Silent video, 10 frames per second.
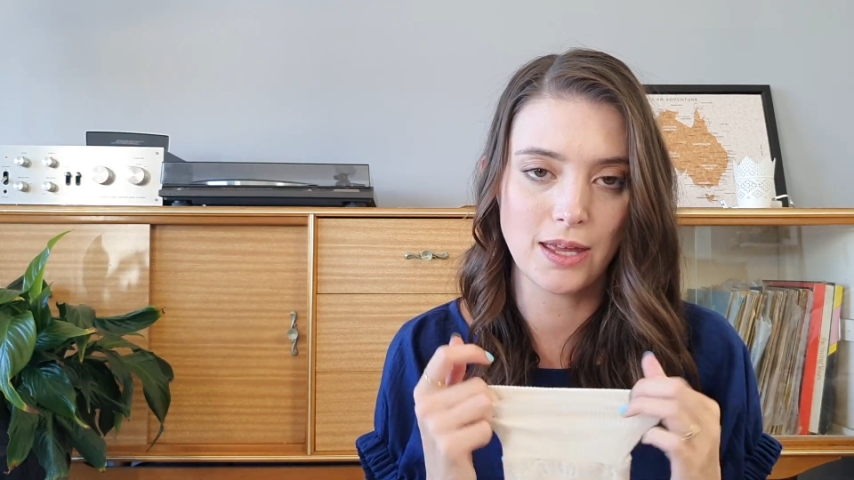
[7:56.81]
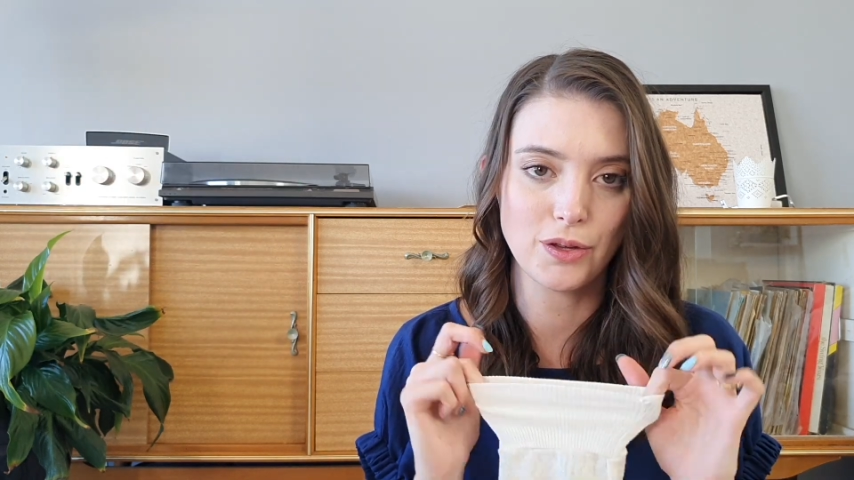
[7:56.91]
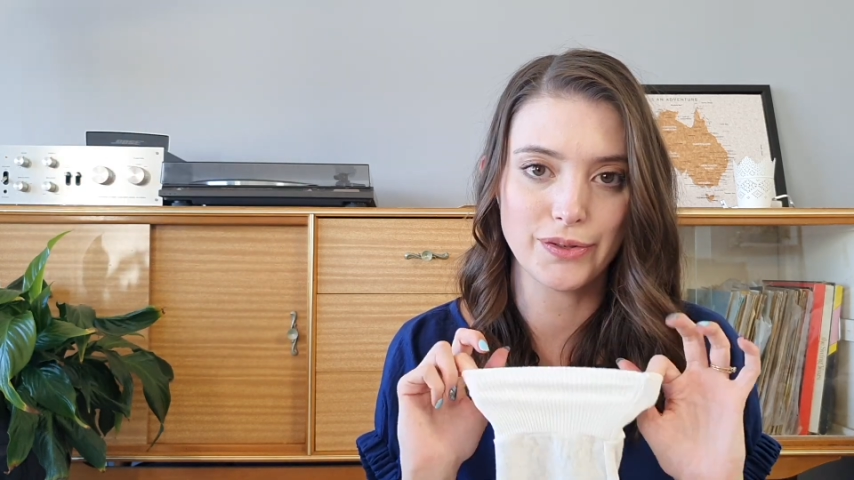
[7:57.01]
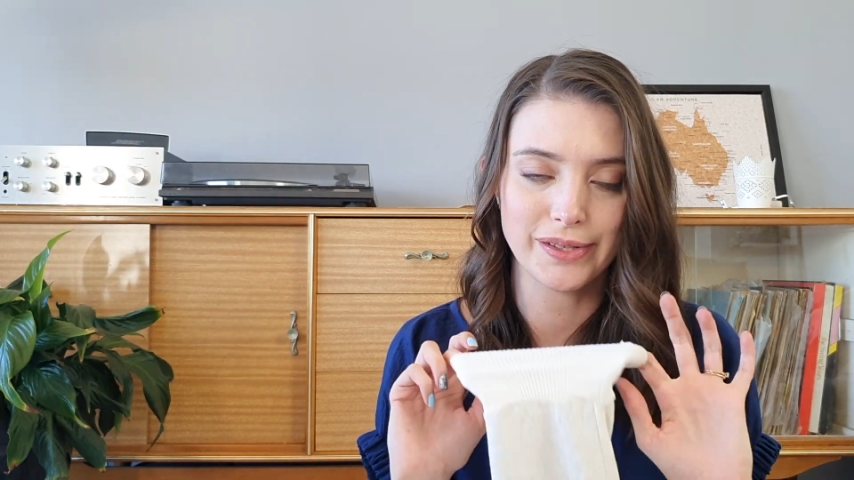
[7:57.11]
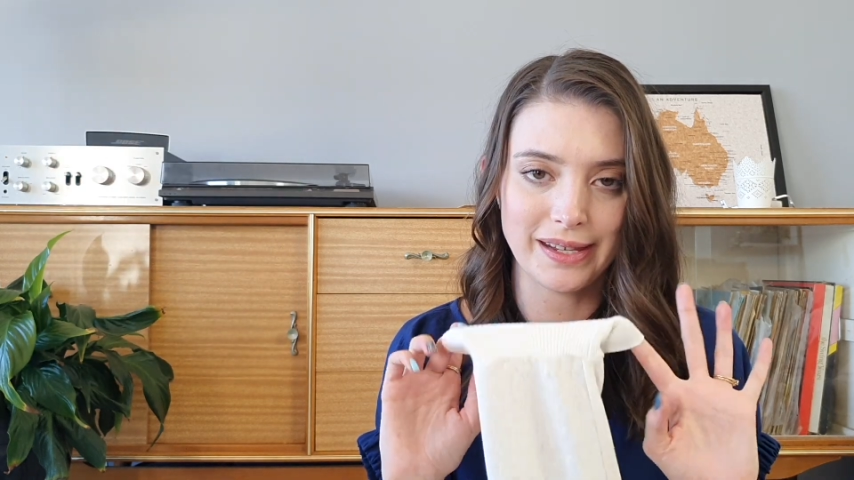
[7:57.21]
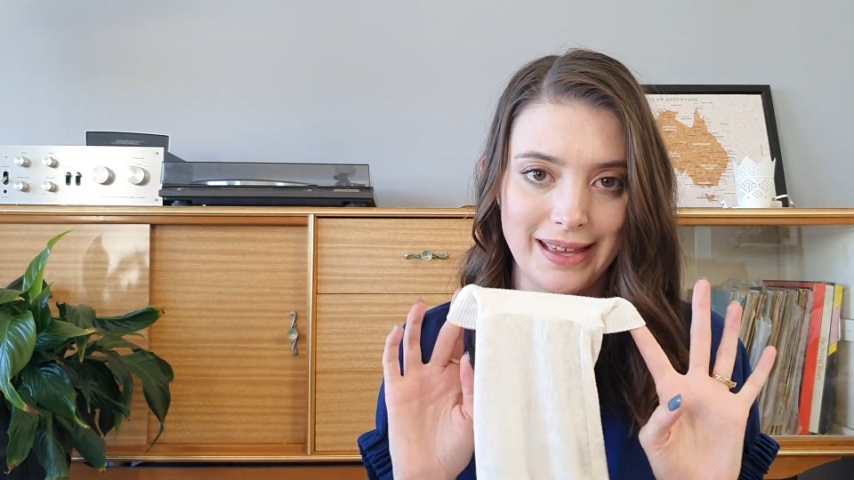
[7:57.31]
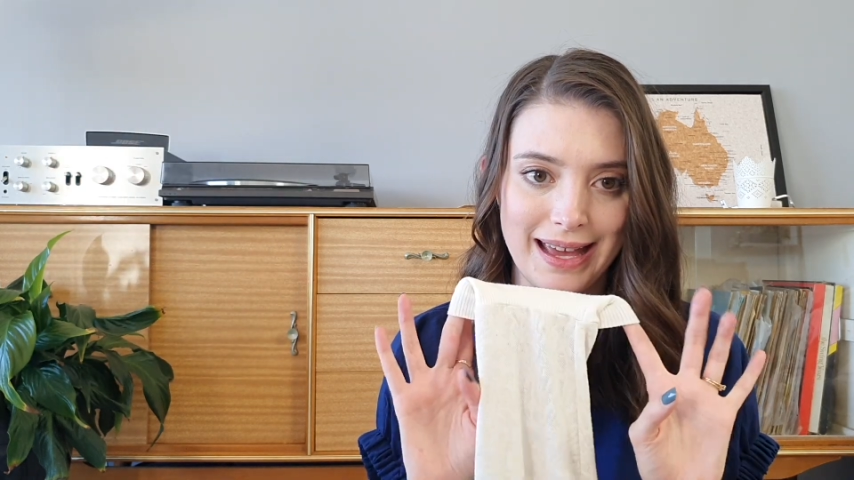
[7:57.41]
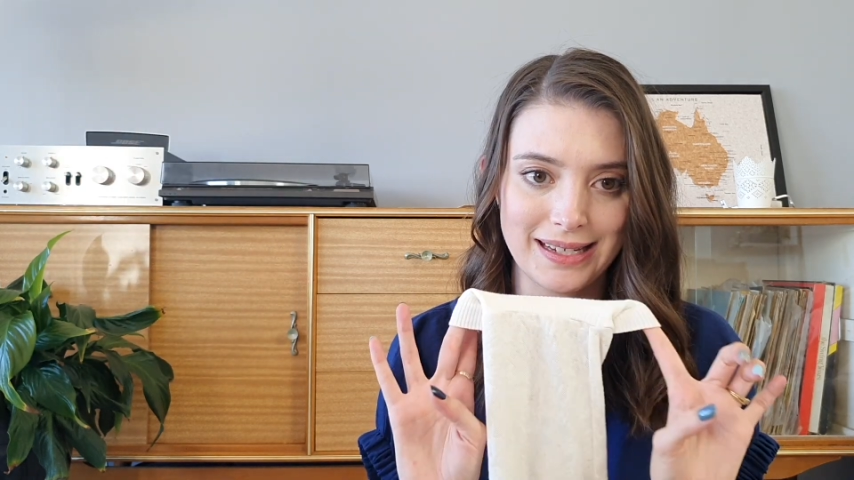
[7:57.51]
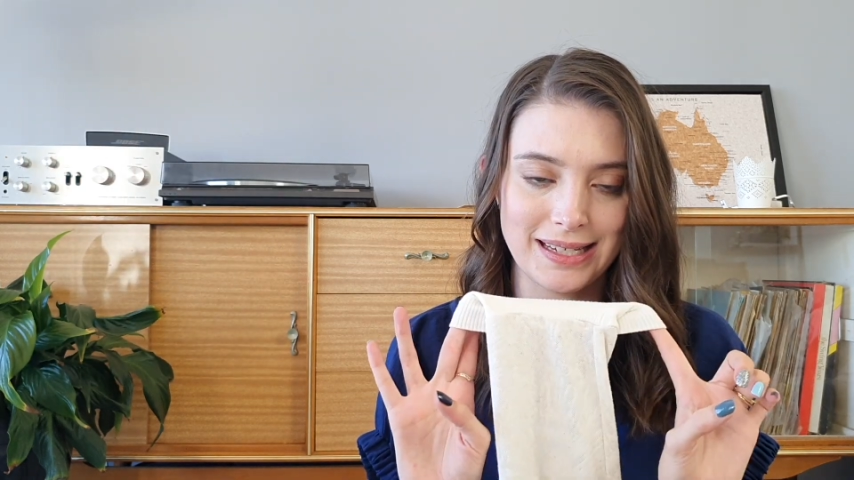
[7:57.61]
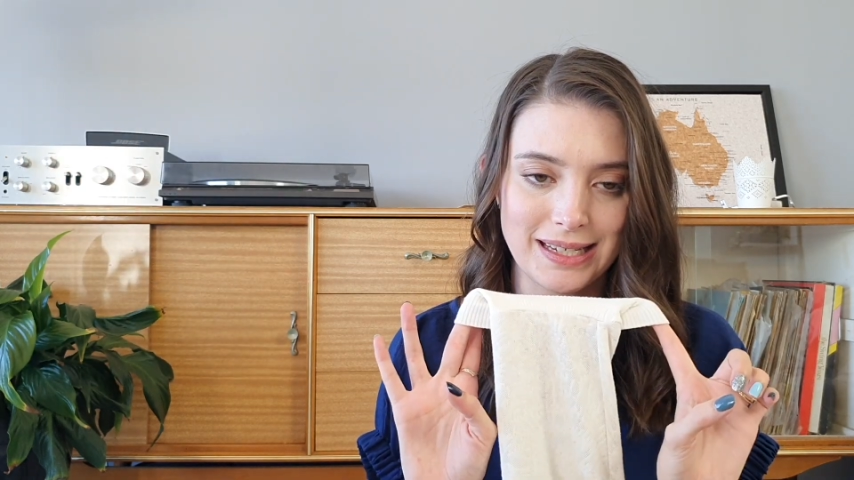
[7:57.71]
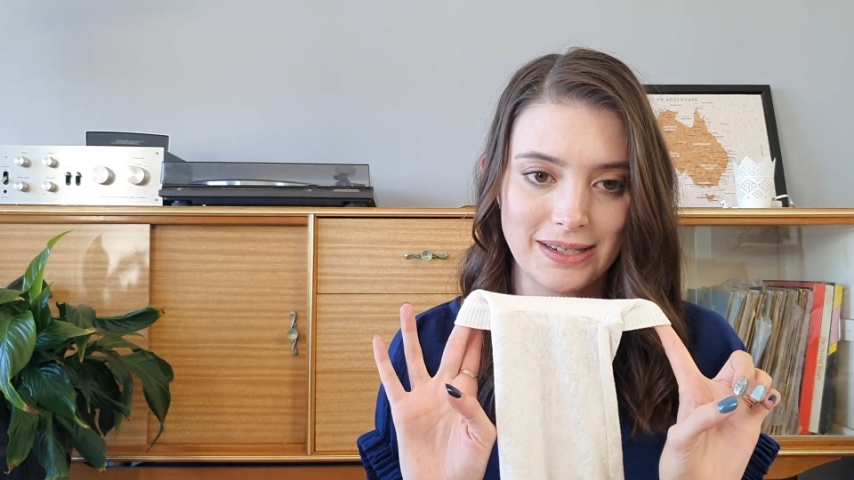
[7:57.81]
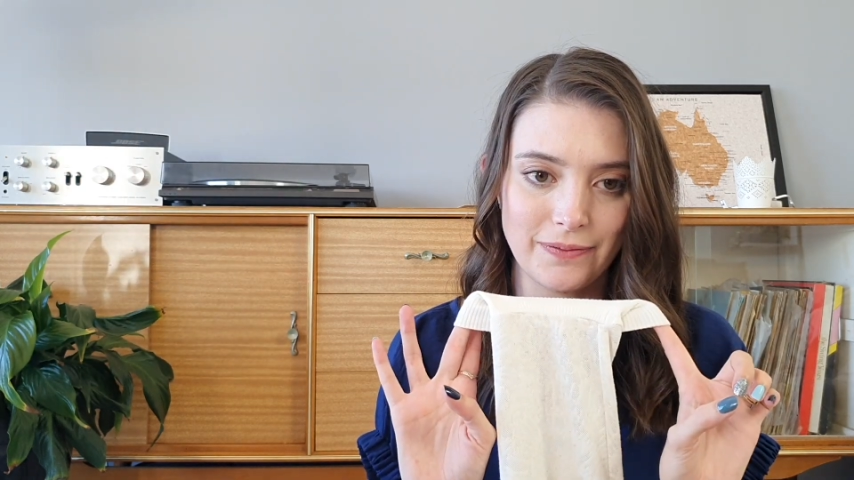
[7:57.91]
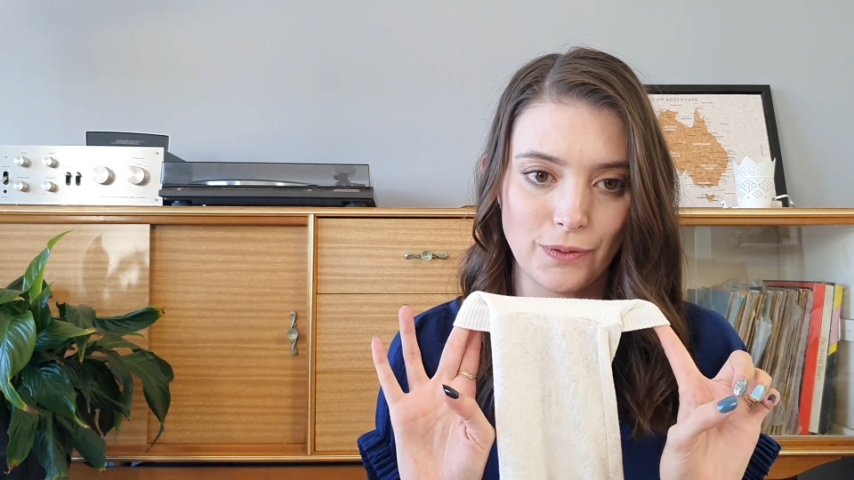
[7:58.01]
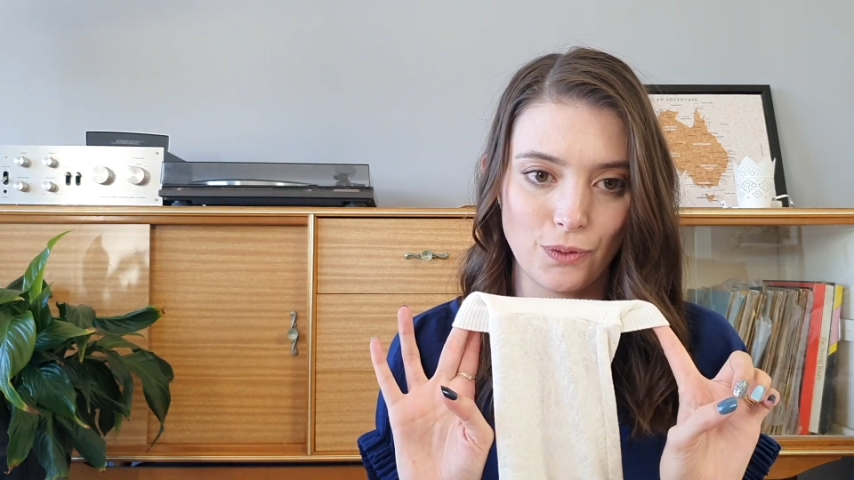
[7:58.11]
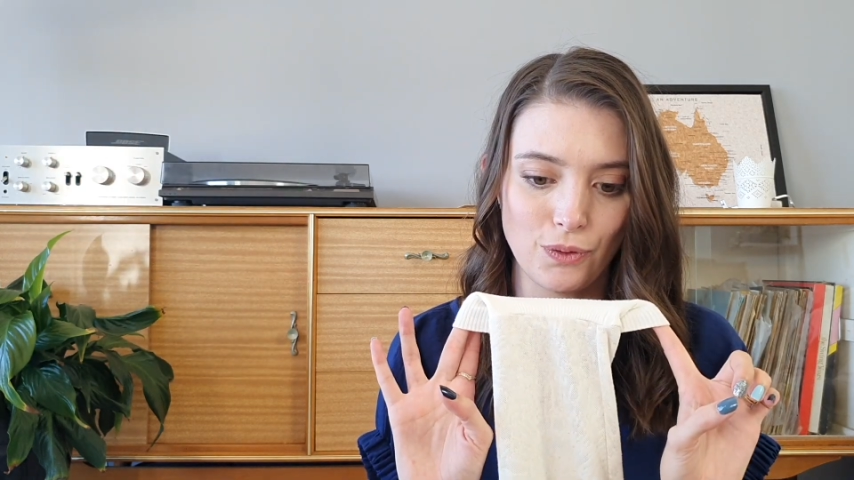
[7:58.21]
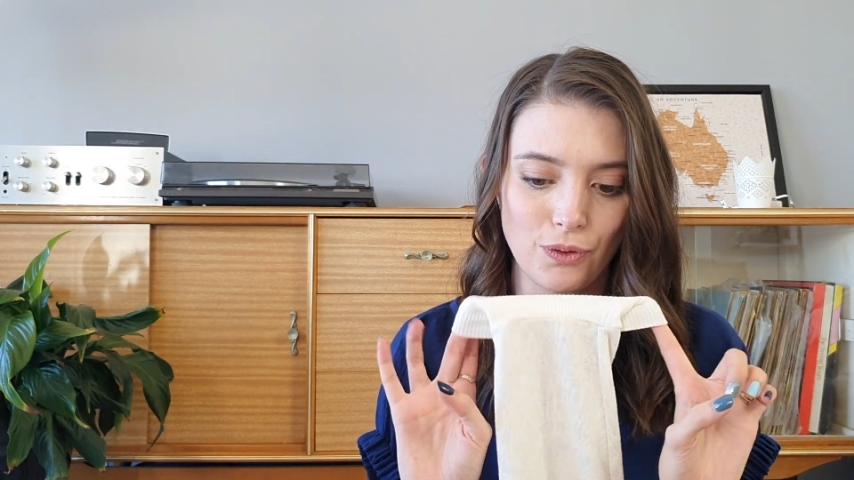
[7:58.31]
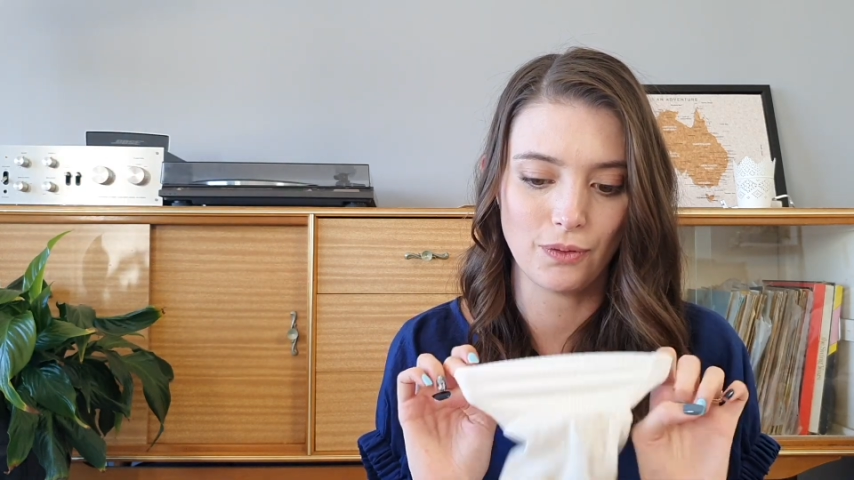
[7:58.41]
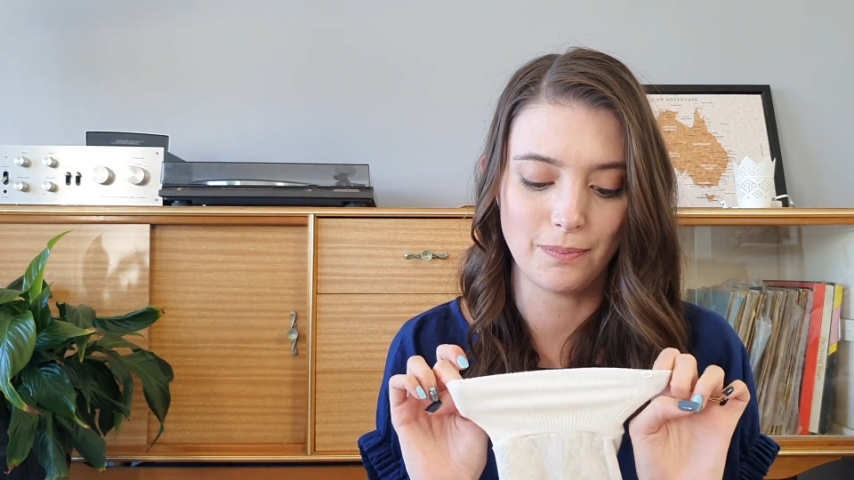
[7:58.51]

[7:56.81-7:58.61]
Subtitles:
used that for